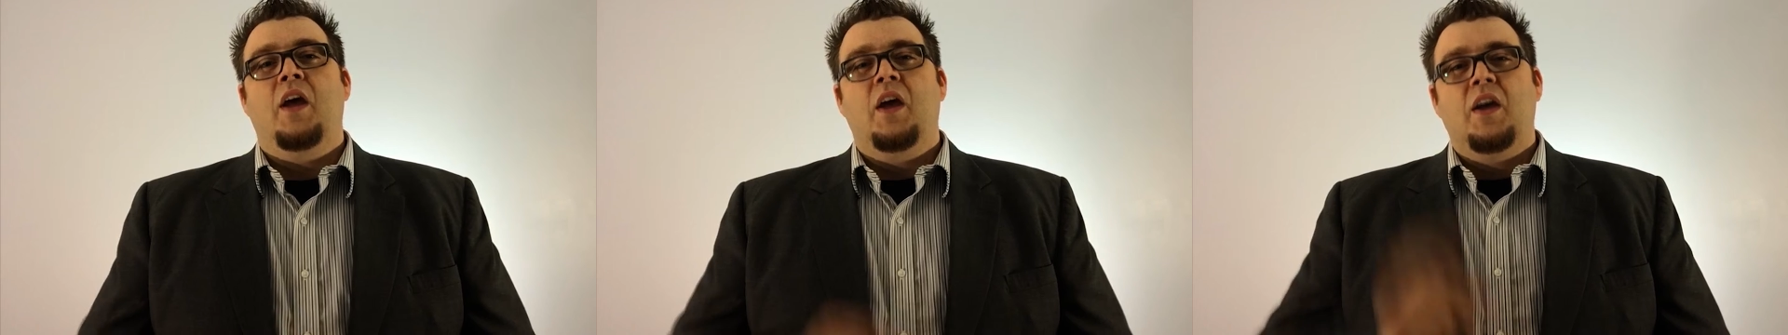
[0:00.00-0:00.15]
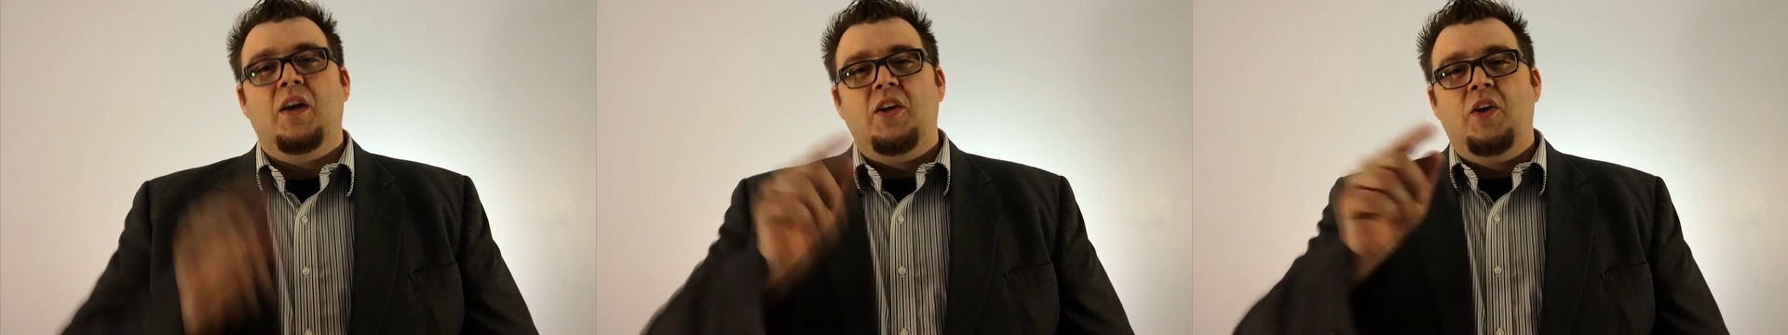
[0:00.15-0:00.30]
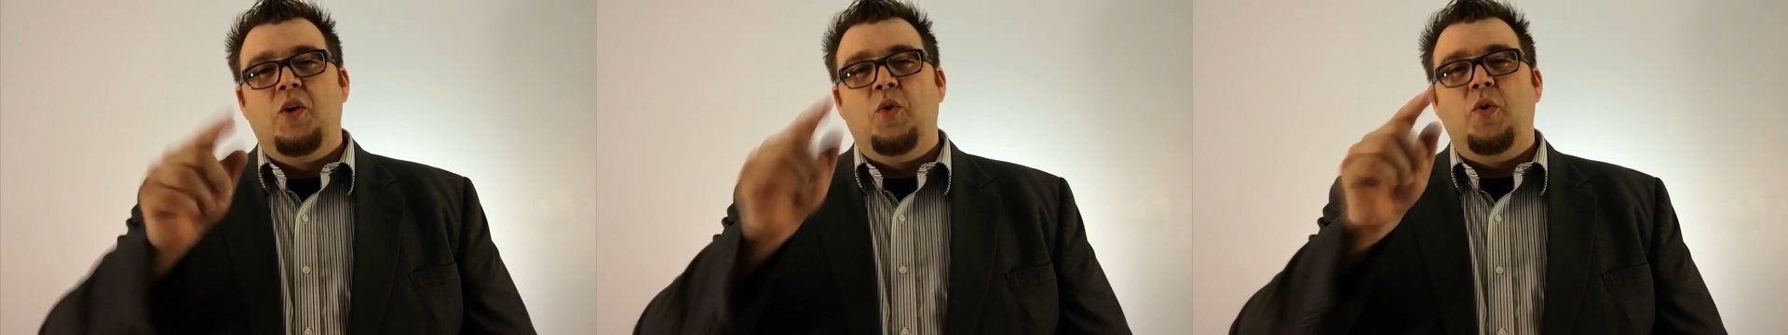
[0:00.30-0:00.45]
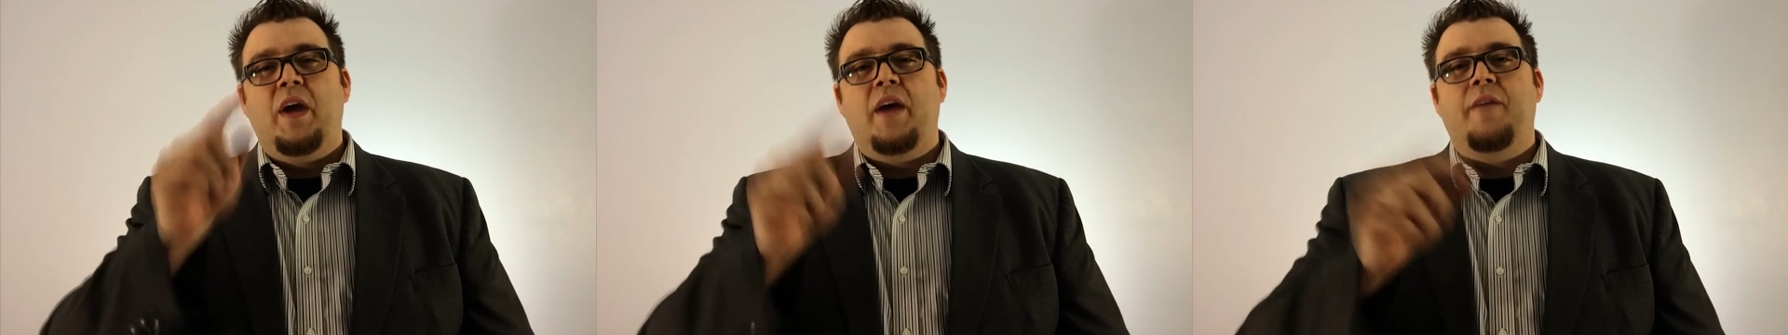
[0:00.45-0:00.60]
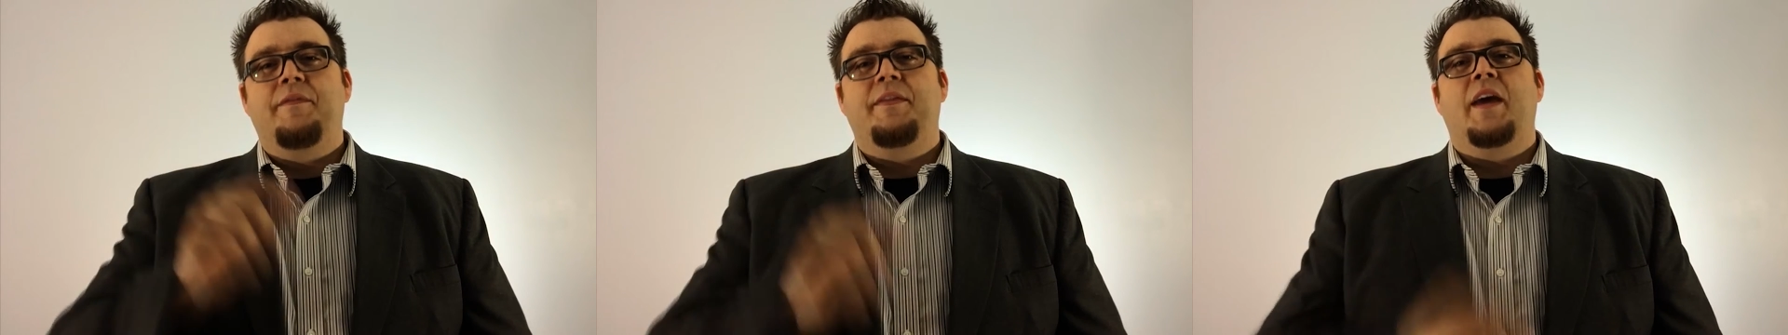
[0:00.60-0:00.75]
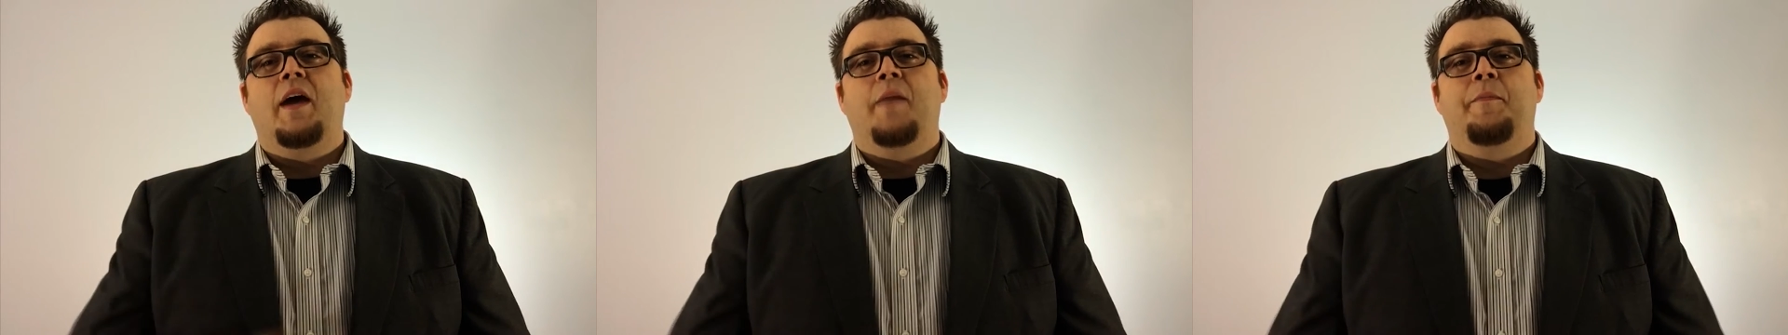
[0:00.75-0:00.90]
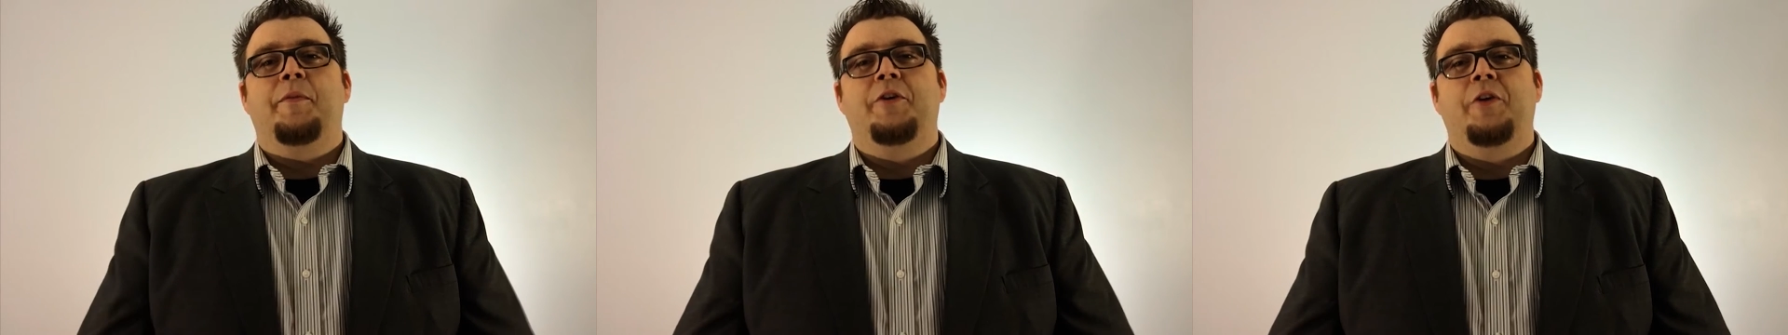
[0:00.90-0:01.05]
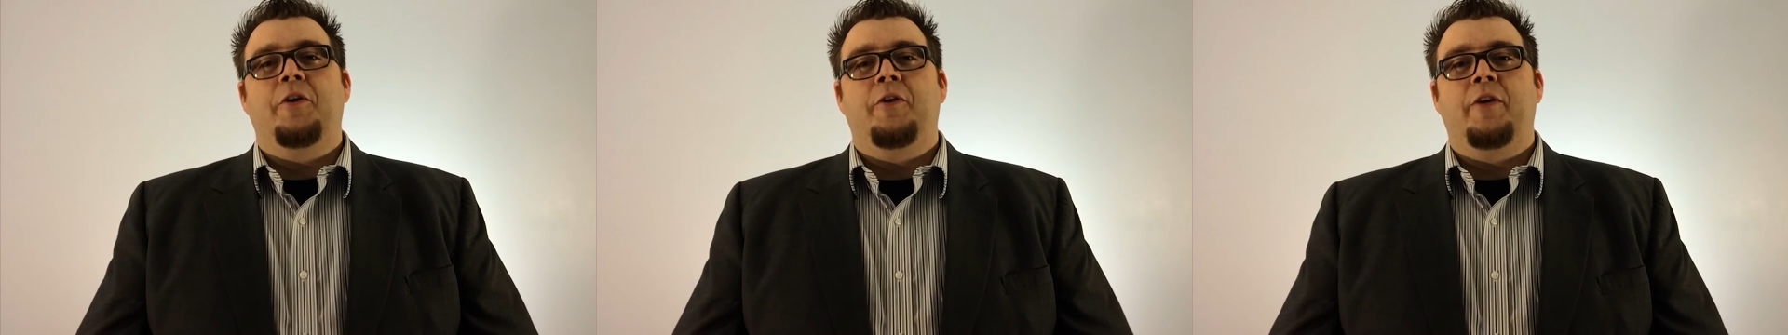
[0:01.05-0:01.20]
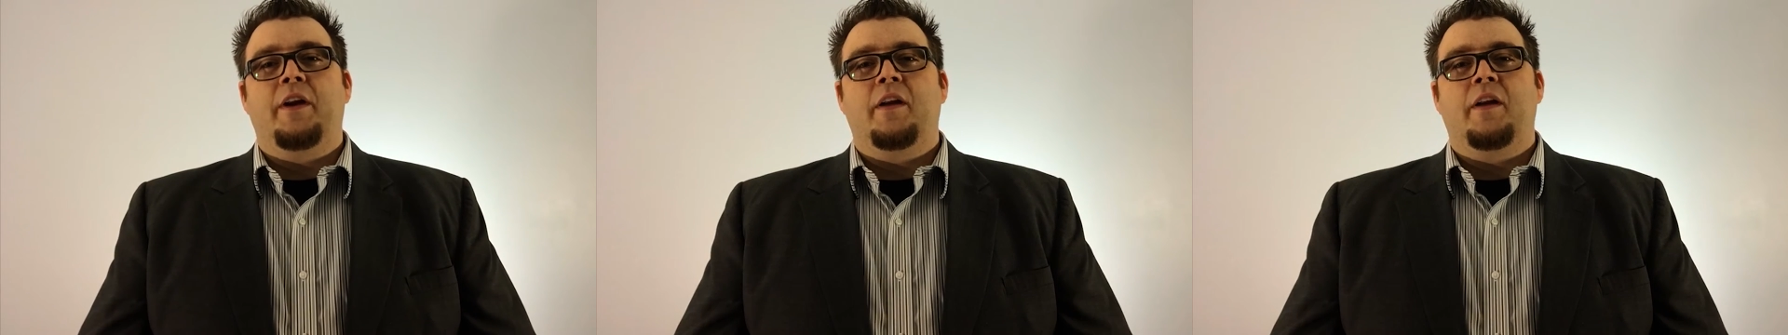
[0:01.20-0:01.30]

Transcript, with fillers: You have the opportunity